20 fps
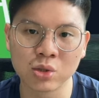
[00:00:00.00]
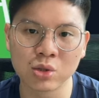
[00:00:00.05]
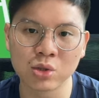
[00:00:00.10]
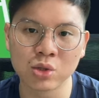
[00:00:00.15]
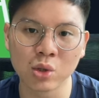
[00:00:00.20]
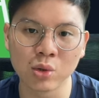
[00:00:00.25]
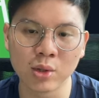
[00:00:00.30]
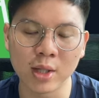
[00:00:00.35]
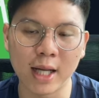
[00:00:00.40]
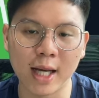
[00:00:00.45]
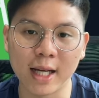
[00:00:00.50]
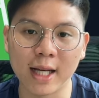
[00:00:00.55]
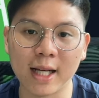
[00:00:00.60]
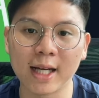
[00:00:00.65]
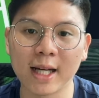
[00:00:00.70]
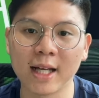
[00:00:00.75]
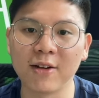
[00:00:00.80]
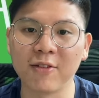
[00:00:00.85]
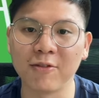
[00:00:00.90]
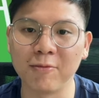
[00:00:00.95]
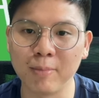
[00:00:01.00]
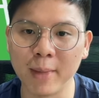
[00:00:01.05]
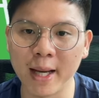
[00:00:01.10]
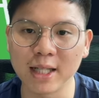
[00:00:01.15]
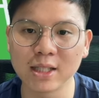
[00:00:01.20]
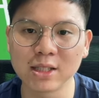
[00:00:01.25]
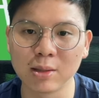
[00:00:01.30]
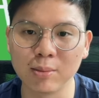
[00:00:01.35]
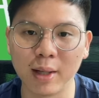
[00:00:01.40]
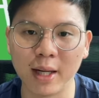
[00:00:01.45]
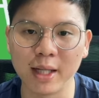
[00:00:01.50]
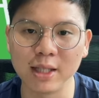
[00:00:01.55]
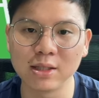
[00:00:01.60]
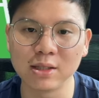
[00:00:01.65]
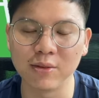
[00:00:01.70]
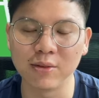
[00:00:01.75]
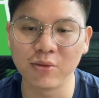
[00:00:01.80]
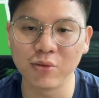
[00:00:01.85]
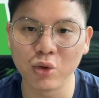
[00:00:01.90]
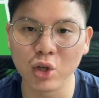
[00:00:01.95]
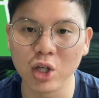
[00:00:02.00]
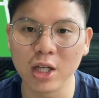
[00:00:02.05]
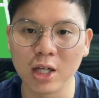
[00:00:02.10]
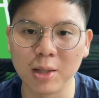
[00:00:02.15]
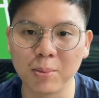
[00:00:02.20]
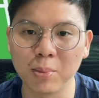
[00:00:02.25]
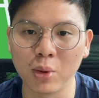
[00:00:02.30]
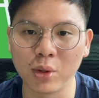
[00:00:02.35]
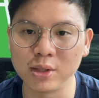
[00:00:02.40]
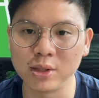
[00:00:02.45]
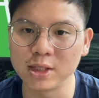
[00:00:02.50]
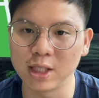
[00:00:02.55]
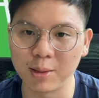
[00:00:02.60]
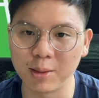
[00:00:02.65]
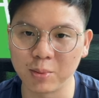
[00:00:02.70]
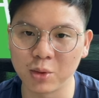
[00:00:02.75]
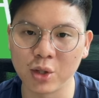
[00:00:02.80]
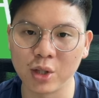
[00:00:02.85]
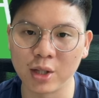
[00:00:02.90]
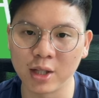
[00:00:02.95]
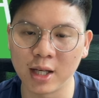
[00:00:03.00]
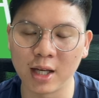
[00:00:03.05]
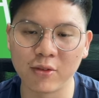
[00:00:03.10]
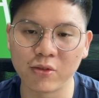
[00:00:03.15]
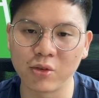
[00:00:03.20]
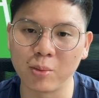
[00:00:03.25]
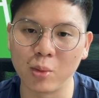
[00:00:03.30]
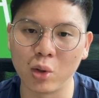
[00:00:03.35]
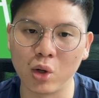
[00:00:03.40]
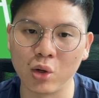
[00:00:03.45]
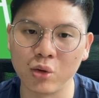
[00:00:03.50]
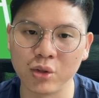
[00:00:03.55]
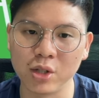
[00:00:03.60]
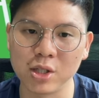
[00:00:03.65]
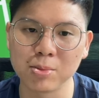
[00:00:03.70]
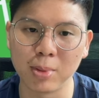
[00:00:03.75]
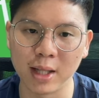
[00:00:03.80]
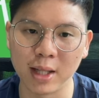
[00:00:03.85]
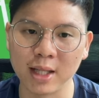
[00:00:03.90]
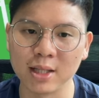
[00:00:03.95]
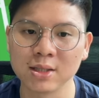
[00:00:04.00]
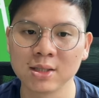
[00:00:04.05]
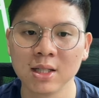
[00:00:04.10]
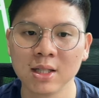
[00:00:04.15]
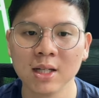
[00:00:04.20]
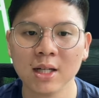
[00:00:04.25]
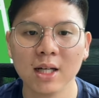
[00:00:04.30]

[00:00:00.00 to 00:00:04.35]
so that I can kind of maximize the free hit points that I'm going to get from all these players.